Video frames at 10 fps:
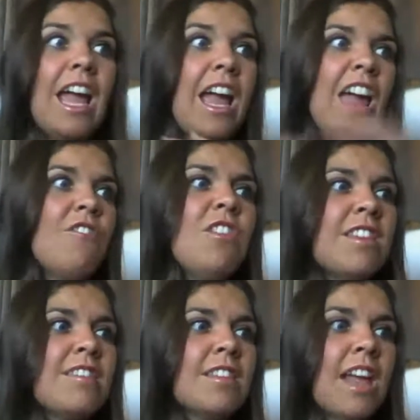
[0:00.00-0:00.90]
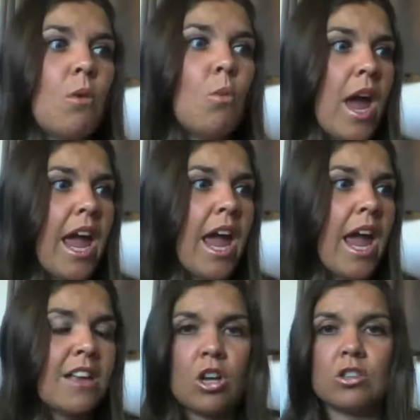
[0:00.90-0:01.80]
everything that they wear
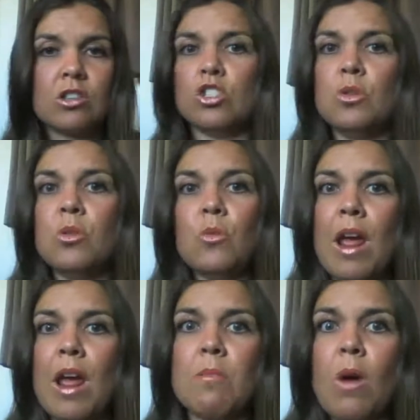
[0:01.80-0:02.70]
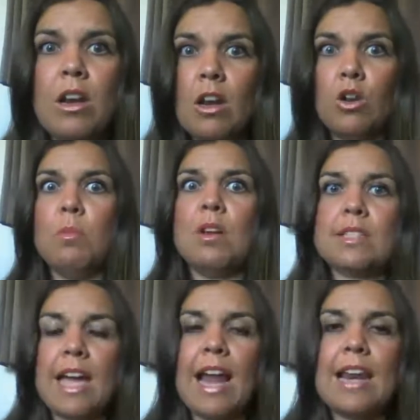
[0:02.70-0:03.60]
has got to do with the rainbow and luminous
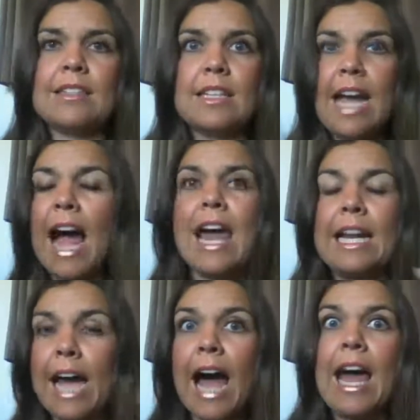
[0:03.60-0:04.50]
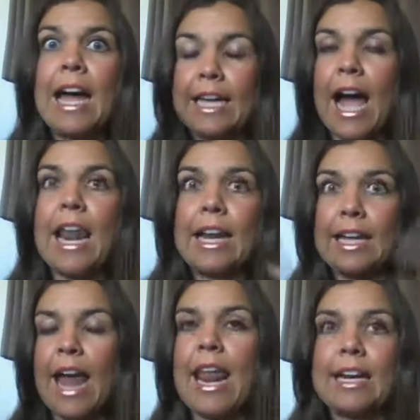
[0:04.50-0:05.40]
colors and color and color and color and
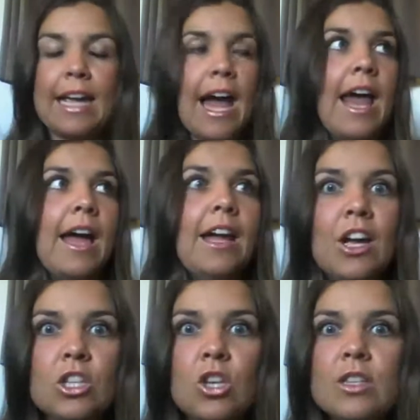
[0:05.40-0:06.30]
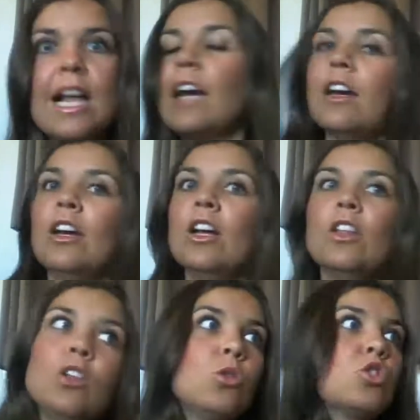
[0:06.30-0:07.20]
color and color. So it's like
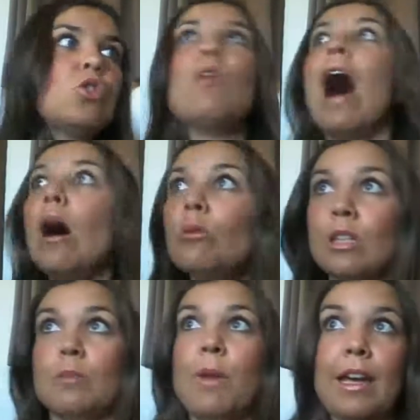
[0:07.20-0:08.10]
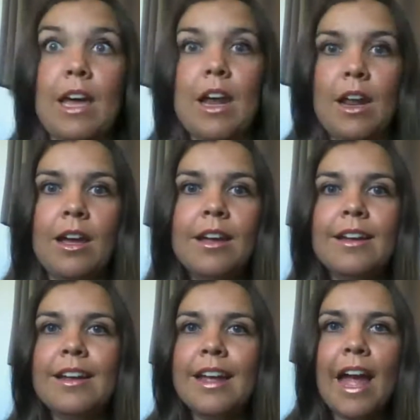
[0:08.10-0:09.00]
you're surrounded by color,
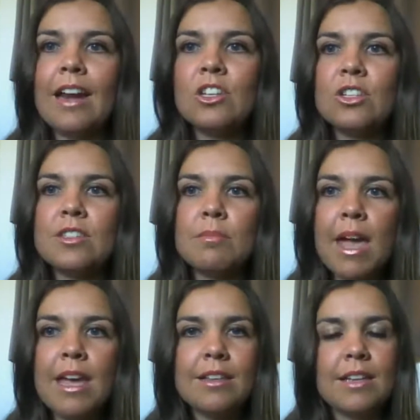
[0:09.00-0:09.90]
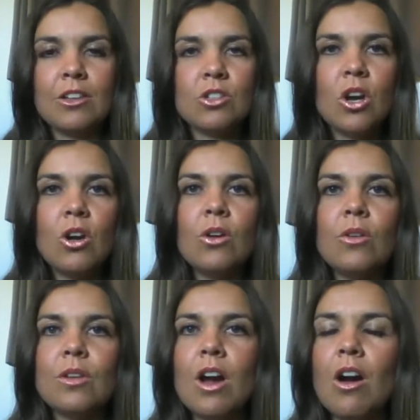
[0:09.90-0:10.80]
and it's just amazing. So
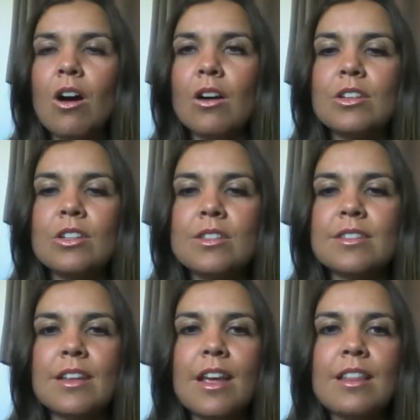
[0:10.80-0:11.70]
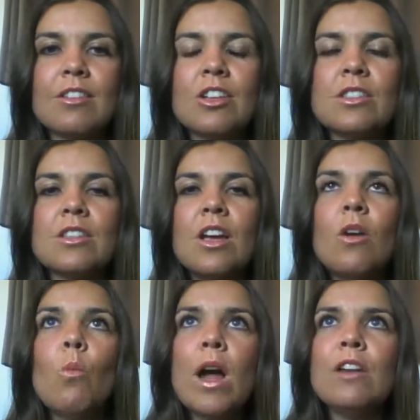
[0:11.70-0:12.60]
yeah, it's just
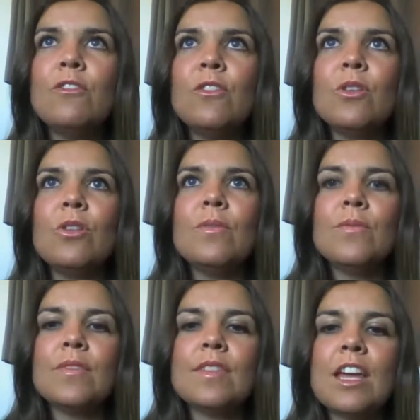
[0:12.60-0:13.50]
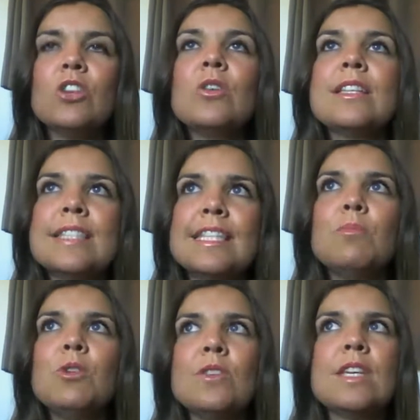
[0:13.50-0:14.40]
wonderful that you can see
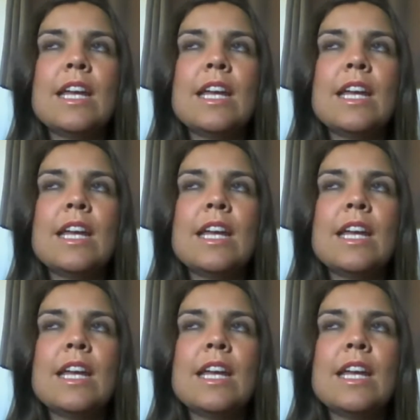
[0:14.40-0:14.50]
beauty in